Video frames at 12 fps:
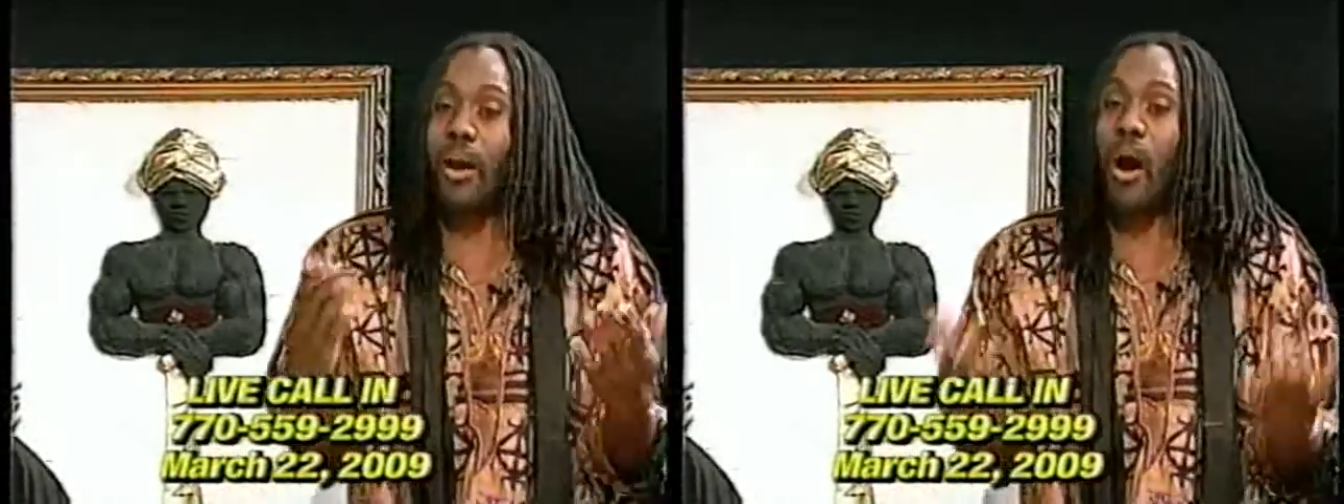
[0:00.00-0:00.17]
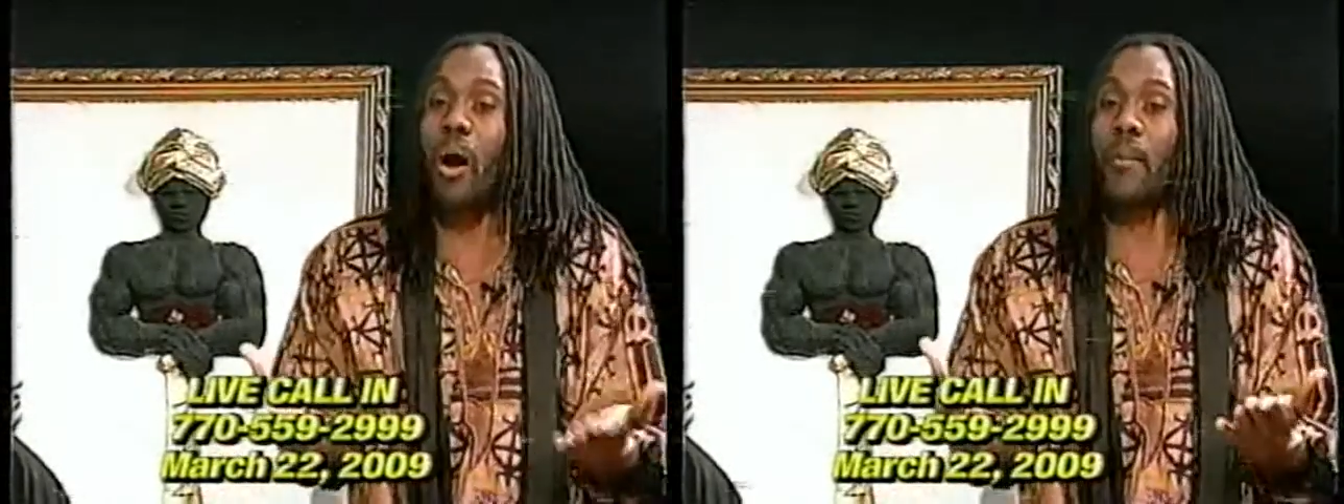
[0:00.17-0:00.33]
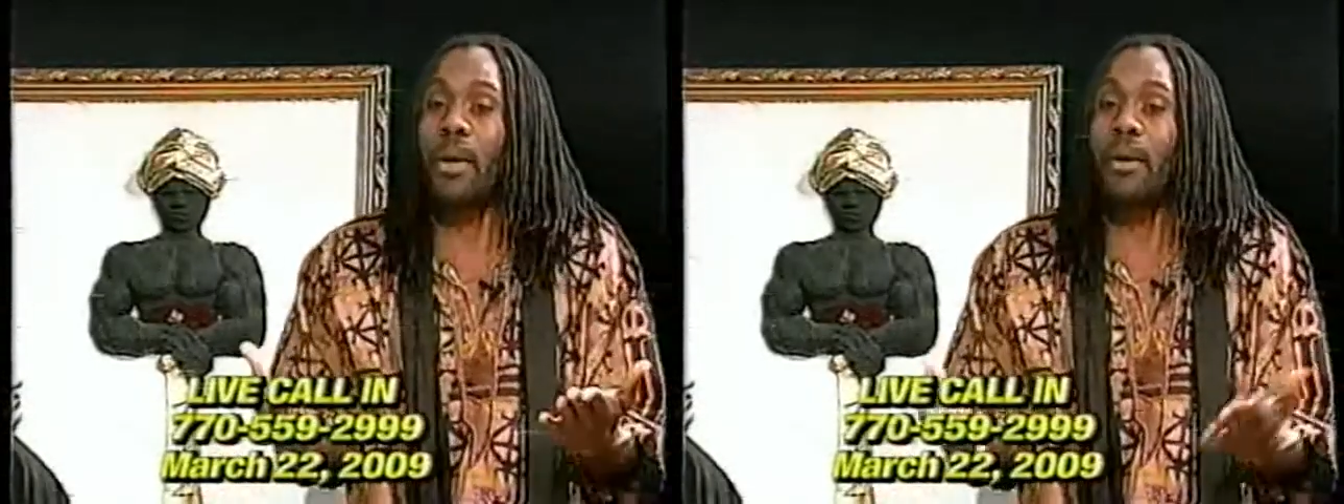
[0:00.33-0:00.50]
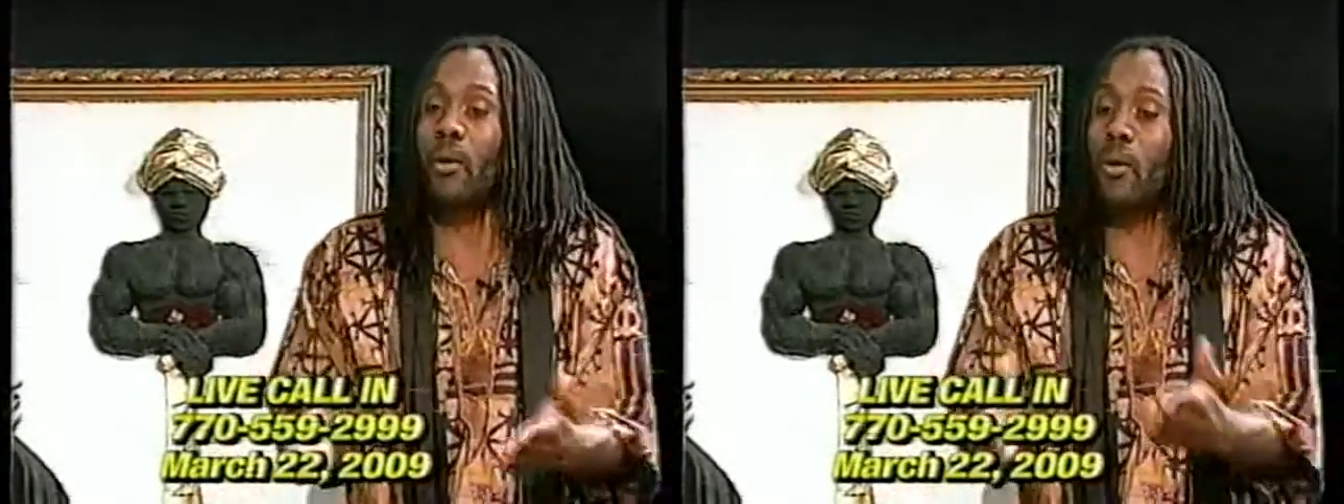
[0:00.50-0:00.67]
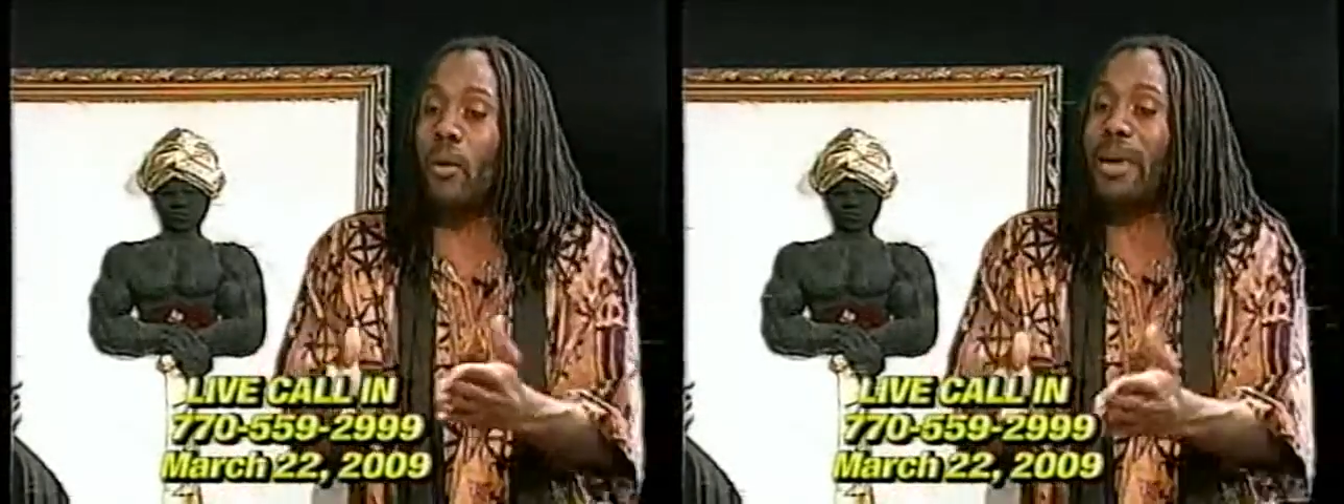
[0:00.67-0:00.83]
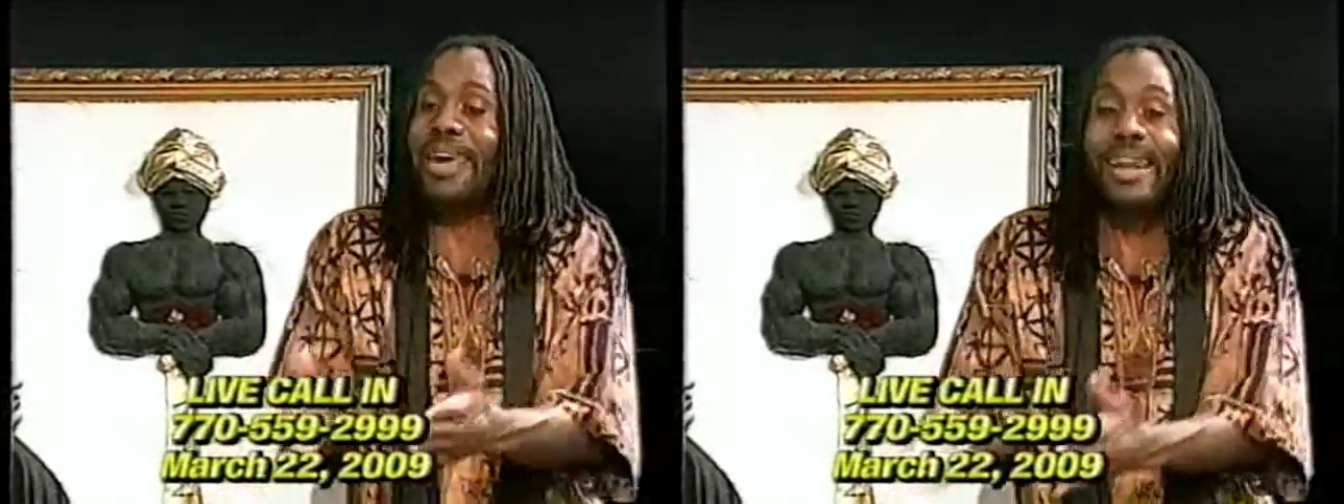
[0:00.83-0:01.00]
army
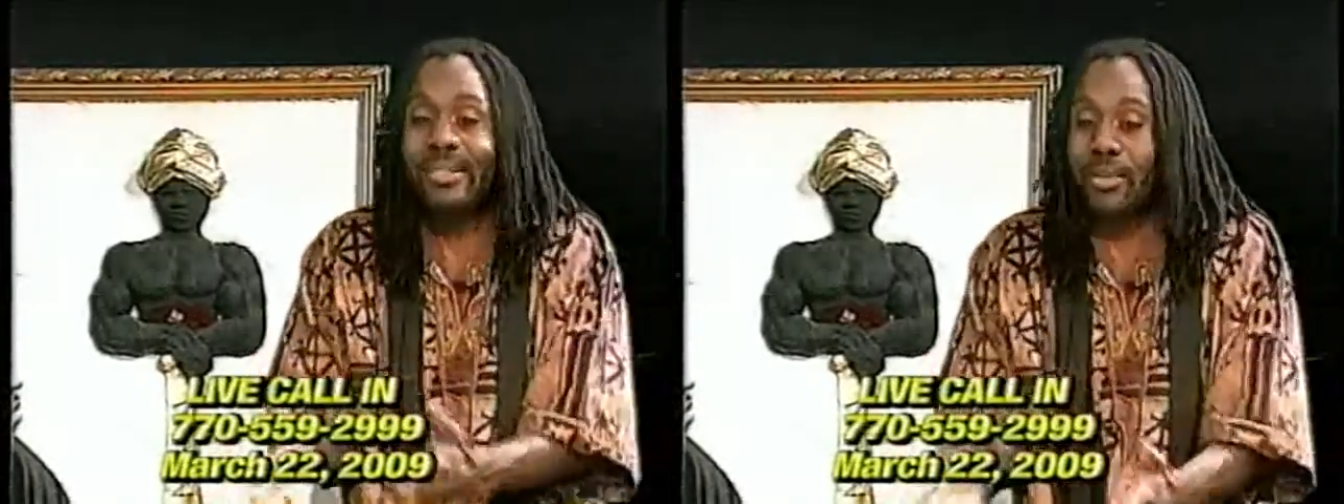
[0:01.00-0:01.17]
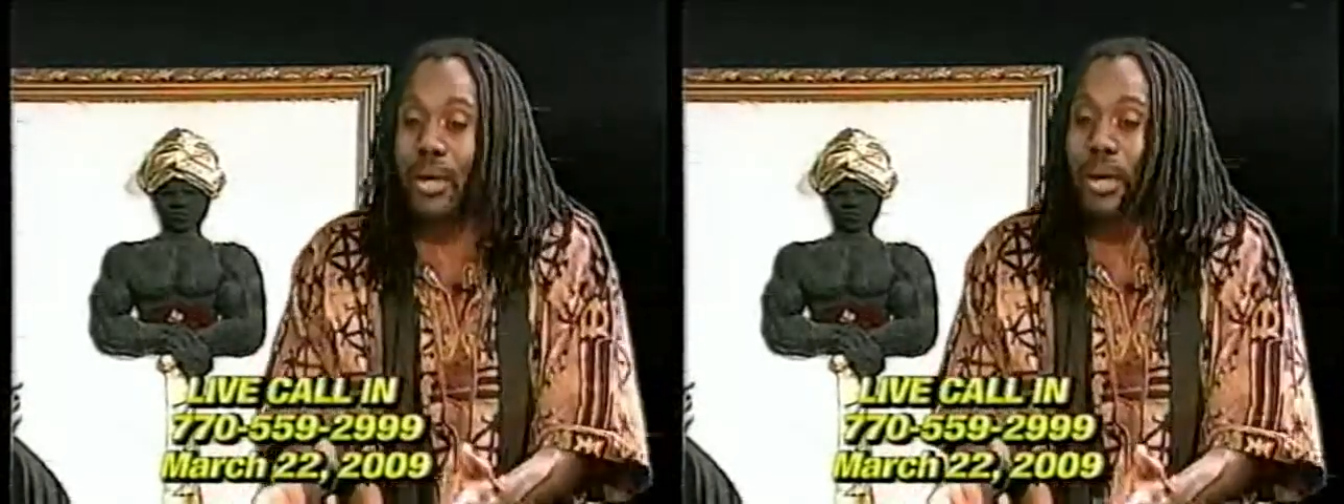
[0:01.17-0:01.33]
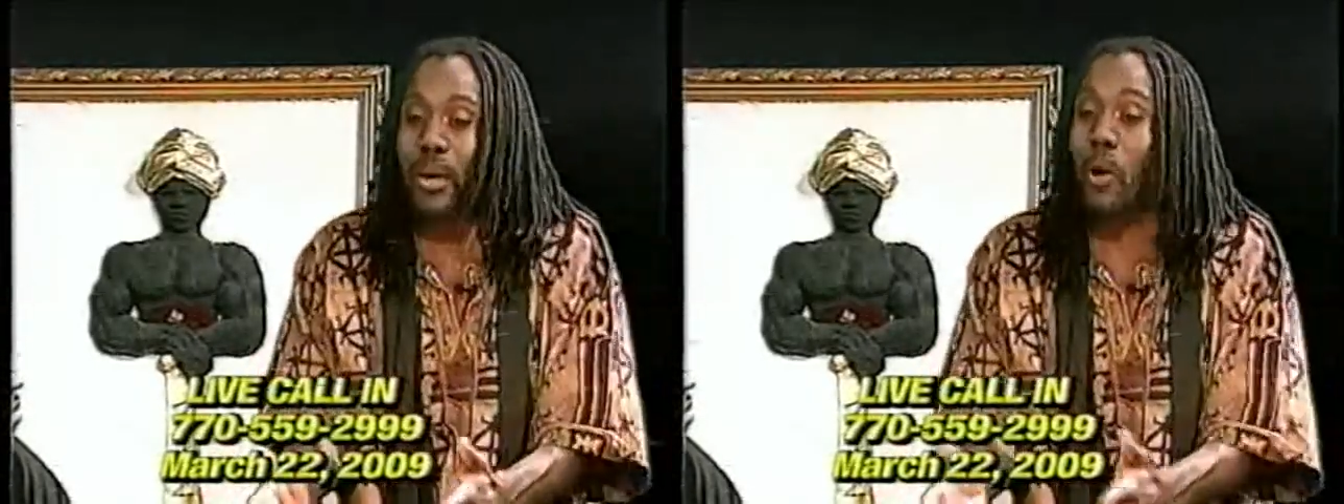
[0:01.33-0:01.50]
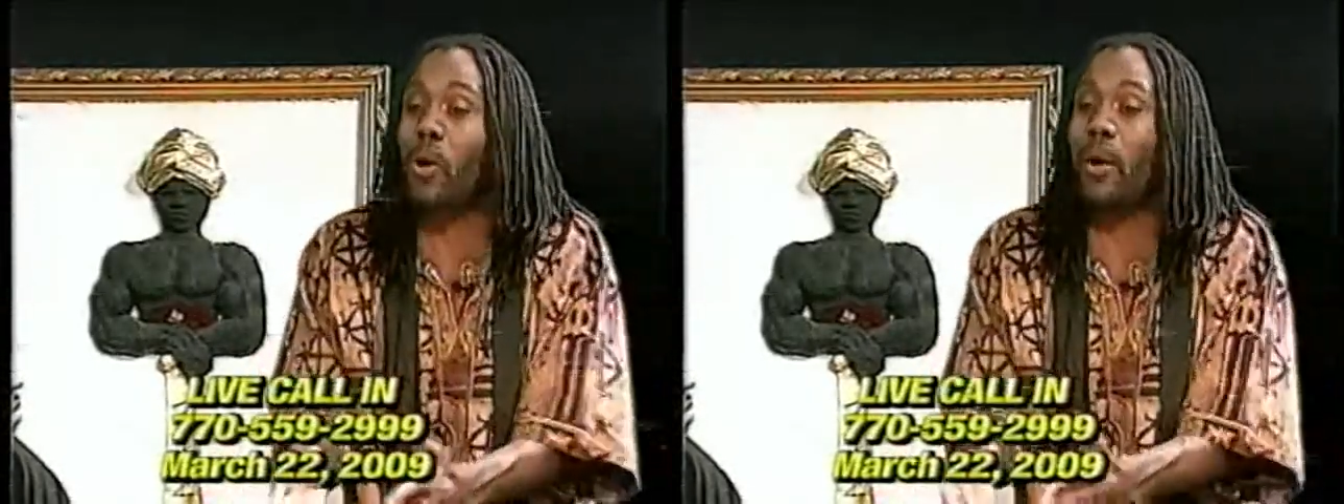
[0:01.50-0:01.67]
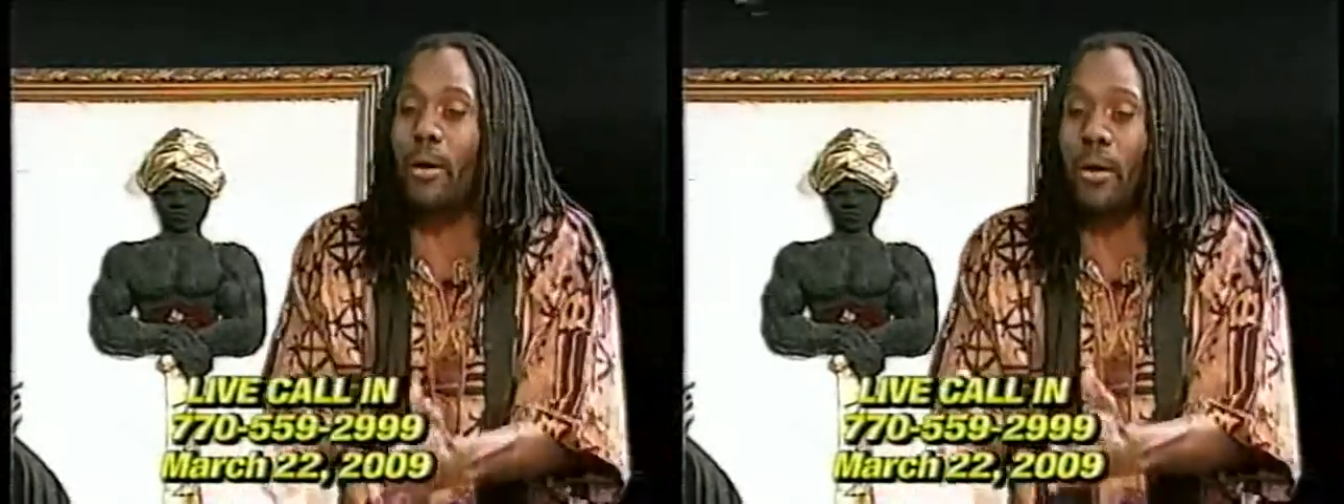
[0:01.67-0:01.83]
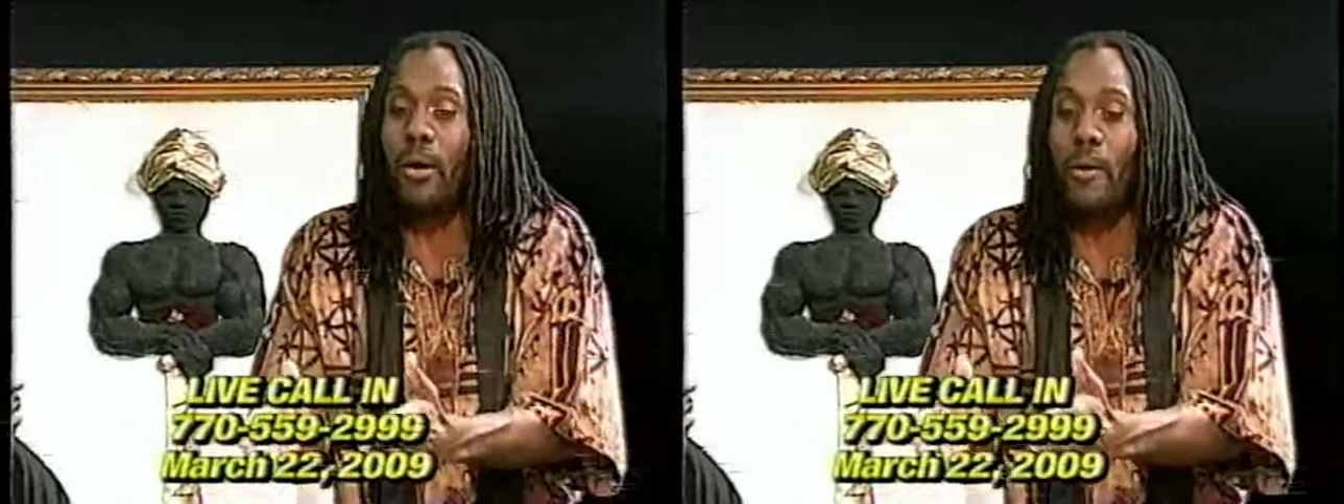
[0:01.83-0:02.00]
or anything or